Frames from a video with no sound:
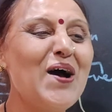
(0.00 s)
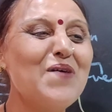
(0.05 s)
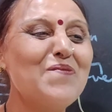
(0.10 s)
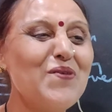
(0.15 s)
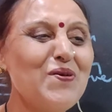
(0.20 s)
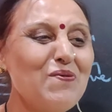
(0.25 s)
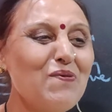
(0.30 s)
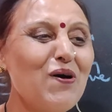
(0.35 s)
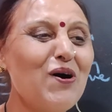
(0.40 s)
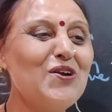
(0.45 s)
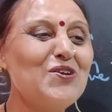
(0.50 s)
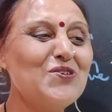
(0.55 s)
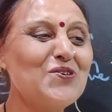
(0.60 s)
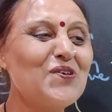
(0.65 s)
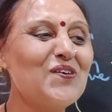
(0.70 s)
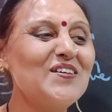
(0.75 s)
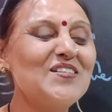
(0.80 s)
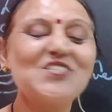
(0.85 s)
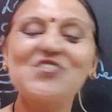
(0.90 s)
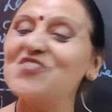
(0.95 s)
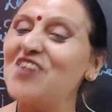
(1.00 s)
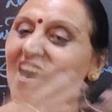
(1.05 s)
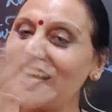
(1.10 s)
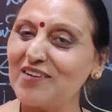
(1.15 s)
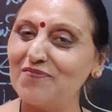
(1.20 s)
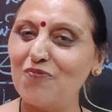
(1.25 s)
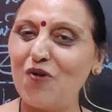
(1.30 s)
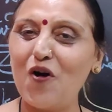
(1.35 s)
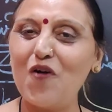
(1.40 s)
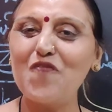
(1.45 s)
we want to
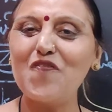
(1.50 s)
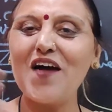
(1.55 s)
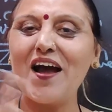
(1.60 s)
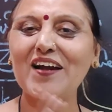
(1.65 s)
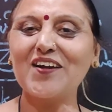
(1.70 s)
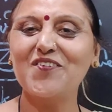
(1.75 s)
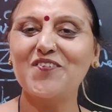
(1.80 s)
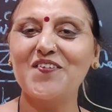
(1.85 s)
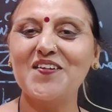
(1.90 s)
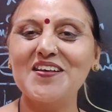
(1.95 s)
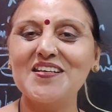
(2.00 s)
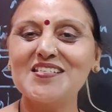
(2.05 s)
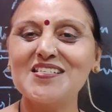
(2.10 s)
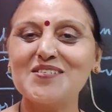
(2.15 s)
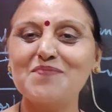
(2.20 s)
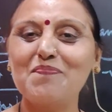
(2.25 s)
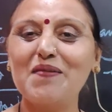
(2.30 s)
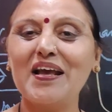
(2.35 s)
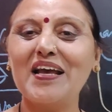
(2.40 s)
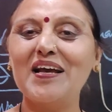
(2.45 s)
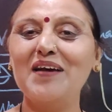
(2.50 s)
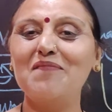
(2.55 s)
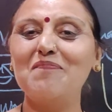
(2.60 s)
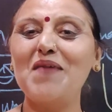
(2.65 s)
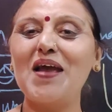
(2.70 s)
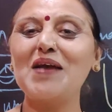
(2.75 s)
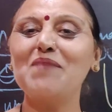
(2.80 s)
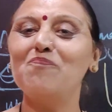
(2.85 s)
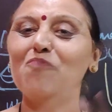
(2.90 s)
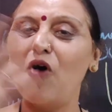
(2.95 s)
construct more factories,
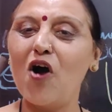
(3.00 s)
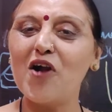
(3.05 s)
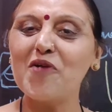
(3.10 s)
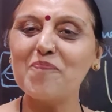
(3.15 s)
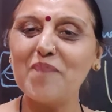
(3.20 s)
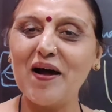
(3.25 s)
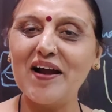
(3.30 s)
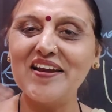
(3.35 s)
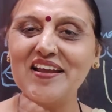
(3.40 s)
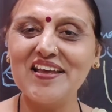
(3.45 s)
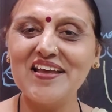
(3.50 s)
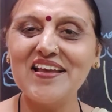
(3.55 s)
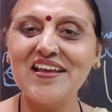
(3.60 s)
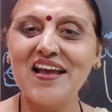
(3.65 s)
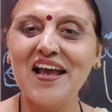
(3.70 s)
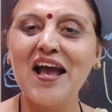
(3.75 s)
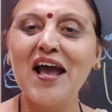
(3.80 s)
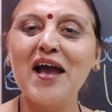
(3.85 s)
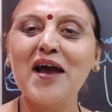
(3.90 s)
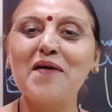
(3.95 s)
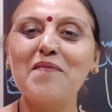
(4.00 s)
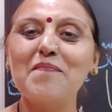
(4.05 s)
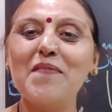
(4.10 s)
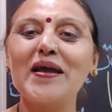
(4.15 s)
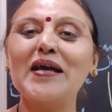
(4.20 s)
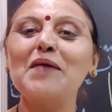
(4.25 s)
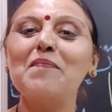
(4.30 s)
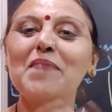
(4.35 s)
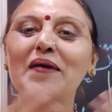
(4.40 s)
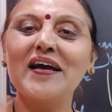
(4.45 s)
make more money,
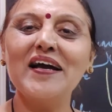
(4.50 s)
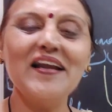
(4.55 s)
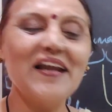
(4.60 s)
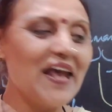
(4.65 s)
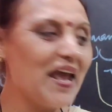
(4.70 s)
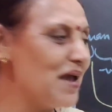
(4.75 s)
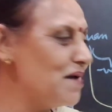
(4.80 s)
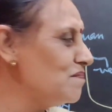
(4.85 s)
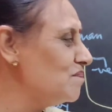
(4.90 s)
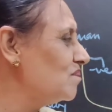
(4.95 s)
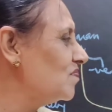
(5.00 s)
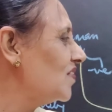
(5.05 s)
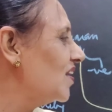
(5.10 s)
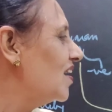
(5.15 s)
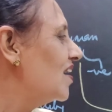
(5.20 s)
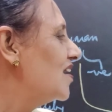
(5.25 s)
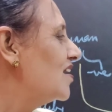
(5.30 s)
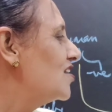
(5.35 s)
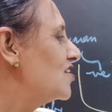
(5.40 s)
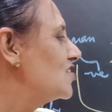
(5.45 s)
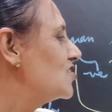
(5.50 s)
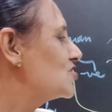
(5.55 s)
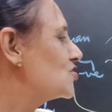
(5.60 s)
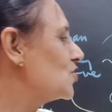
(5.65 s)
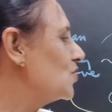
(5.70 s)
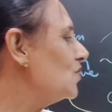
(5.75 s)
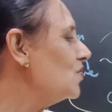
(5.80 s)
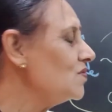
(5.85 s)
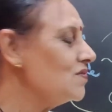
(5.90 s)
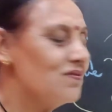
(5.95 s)
make a bigger name.
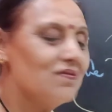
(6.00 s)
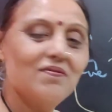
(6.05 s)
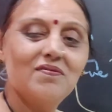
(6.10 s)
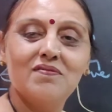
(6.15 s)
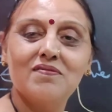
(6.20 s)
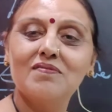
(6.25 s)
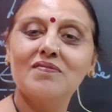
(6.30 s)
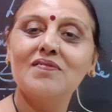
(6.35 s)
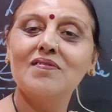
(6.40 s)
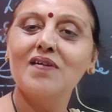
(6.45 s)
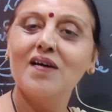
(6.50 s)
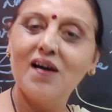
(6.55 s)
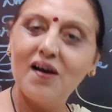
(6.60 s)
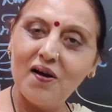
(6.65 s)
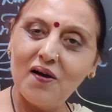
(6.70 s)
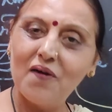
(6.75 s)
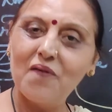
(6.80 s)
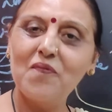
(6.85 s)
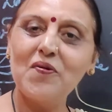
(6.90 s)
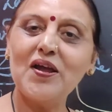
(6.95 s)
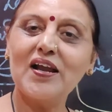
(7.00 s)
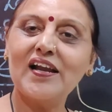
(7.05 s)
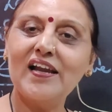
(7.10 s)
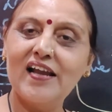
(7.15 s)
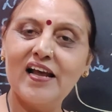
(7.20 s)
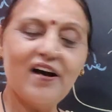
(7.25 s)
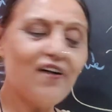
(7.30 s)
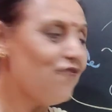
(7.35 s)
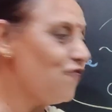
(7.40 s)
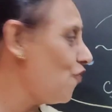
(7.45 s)
So we
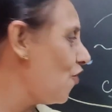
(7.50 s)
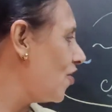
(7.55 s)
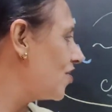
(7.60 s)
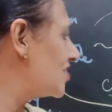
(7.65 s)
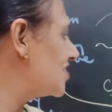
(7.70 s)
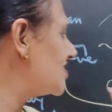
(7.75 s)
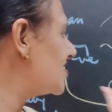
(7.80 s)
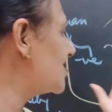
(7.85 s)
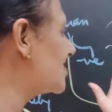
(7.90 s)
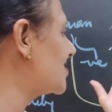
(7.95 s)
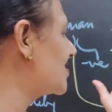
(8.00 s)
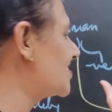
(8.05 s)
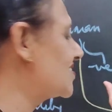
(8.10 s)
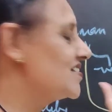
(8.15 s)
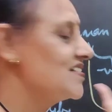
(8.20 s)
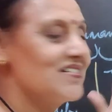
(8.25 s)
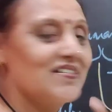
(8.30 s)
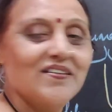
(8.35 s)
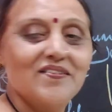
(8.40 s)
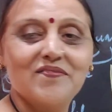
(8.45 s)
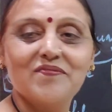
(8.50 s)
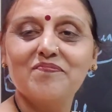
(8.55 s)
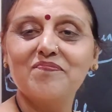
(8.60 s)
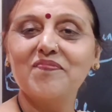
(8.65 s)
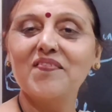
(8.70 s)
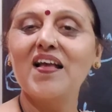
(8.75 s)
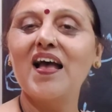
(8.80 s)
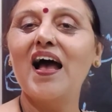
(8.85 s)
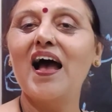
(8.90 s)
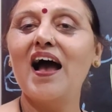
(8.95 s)
clear forests,
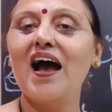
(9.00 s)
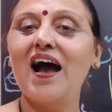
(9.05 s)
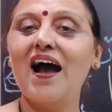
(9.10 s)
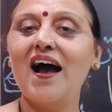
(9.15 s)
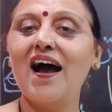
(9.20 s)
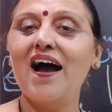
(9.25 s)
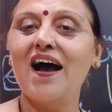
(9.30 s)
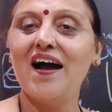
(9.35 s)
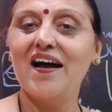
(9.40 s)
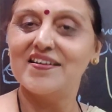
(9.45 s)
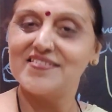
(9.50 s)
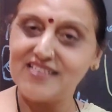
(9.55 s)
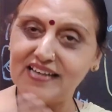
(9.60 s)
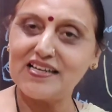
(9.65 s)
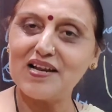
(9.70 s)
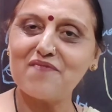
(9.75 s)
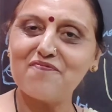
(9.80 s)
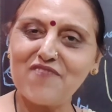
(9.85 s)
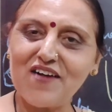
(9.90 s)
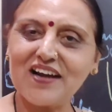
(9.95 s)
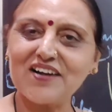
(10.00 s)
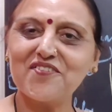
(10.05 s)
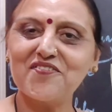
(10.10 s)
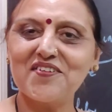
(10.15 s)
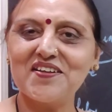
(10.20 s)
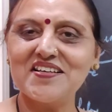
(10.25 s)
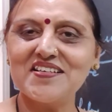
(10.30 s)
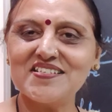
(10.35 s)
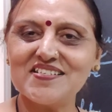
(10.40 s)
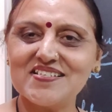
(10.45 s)
set up
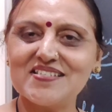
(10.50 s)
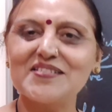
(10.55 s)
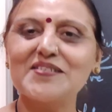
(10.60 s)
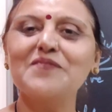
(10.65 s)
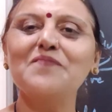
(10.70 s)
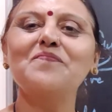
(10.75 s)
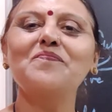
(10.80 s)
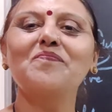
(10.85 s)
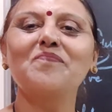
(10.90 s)
factories,